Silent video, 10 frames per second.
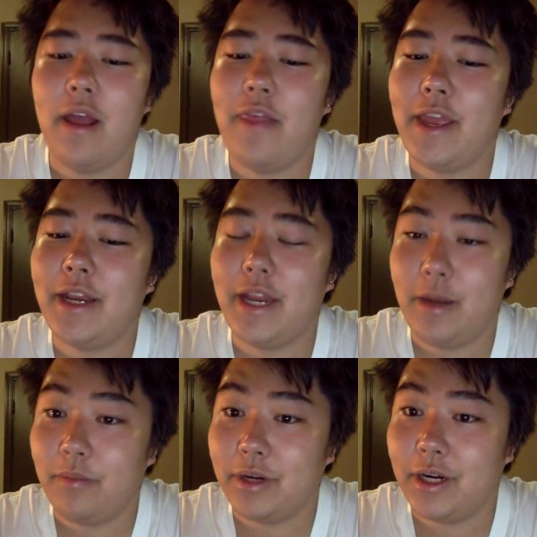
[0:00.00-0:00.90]
And then at
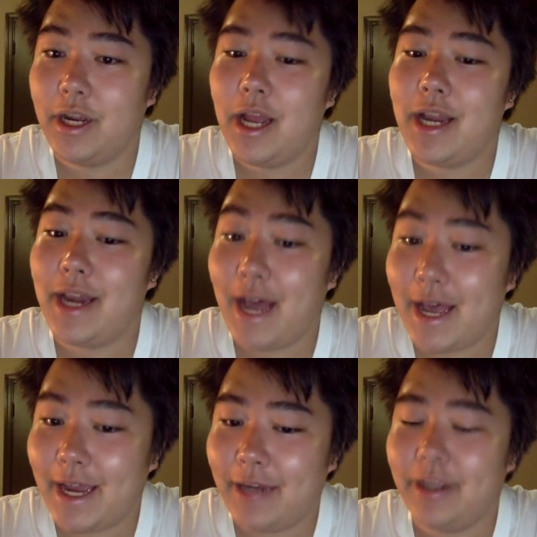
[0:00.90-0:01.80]
number
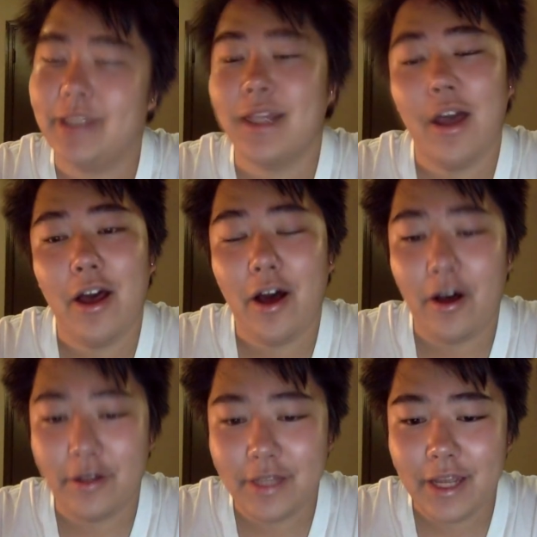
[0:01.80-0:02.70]
9 is
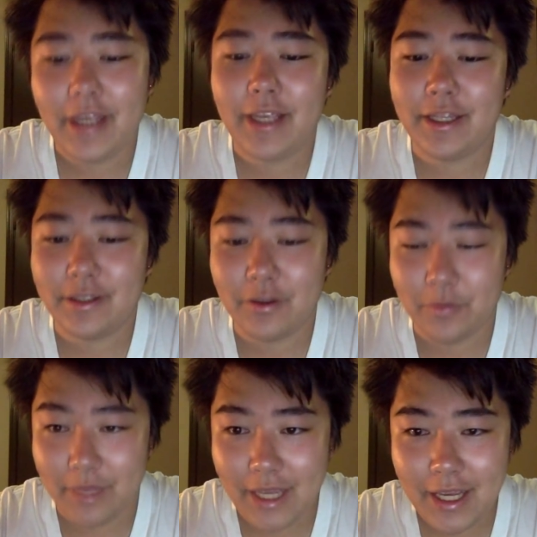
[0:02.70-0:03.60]
Honda
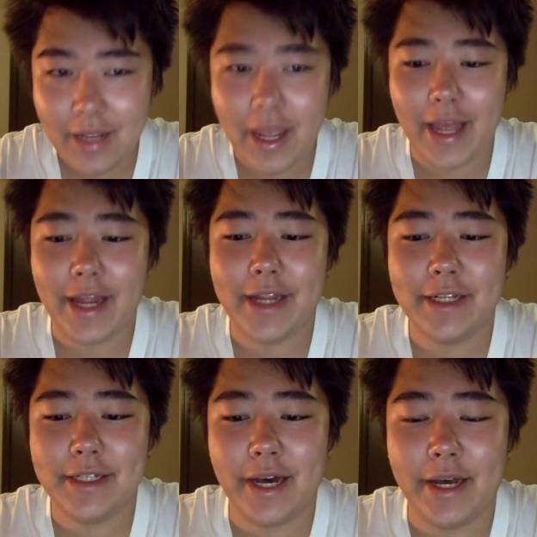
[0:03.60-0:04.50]
Hitomi,
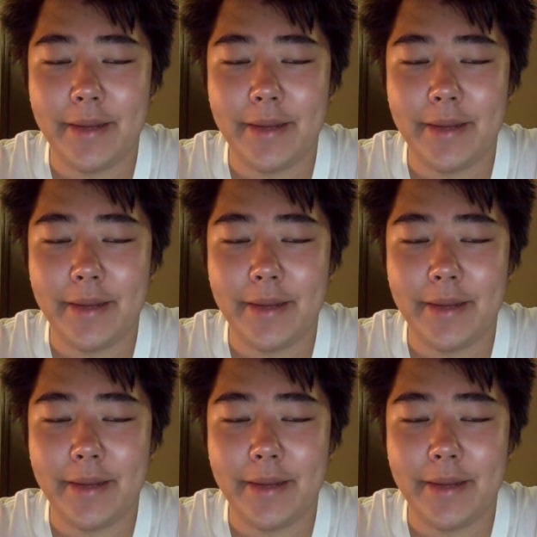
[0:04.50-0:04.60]
and